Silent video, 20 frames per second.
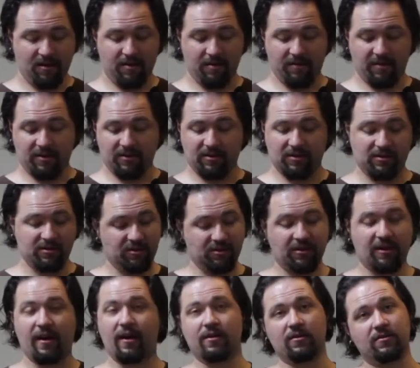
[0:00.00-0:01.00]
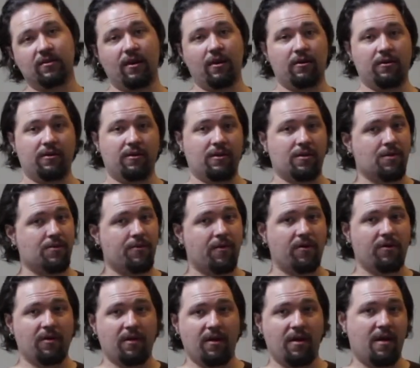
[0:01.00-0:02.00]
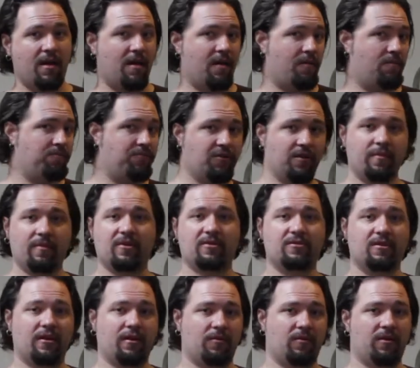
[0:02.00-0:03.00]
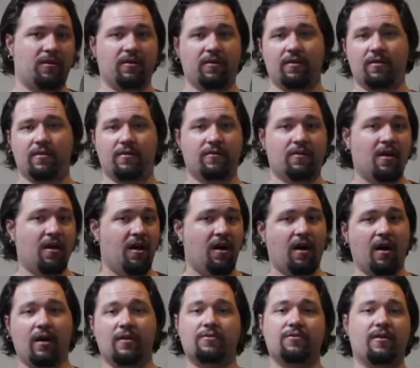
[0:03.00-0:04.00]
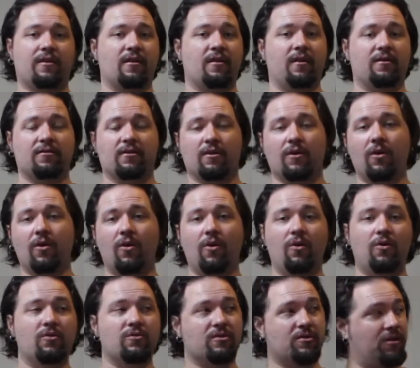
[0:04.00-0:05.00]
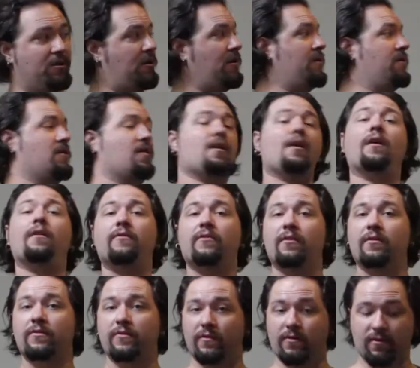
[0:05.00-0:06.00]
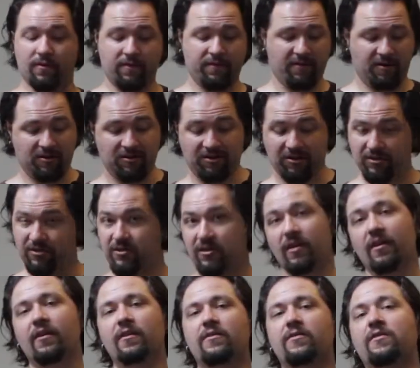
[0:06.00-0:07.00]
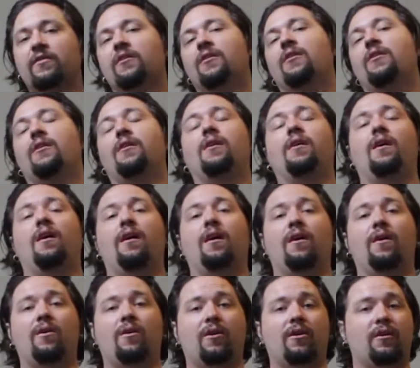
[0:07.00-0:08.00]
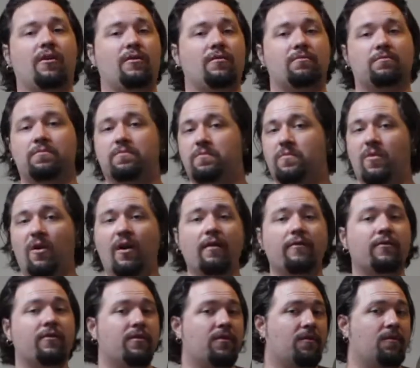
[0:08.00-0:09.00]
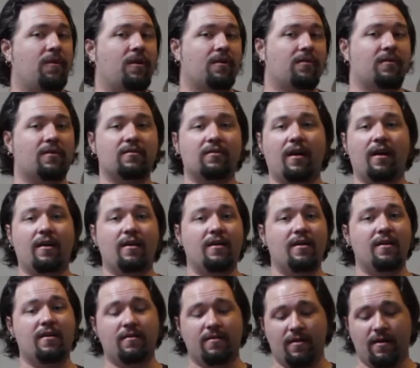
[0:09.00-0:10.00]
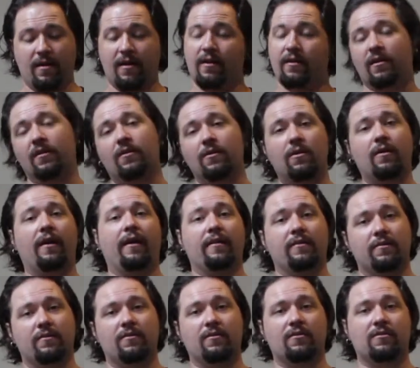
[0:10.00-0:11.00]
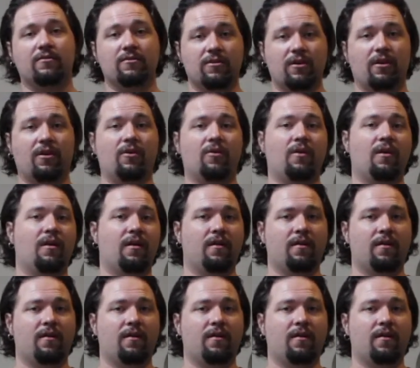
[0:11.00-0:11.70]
Because it's just cast iron, you can throw it pretty much anywhere. Directly onto coals, in the oven for finishing steaks, or wherever you want that's high heat, it'll handle it. So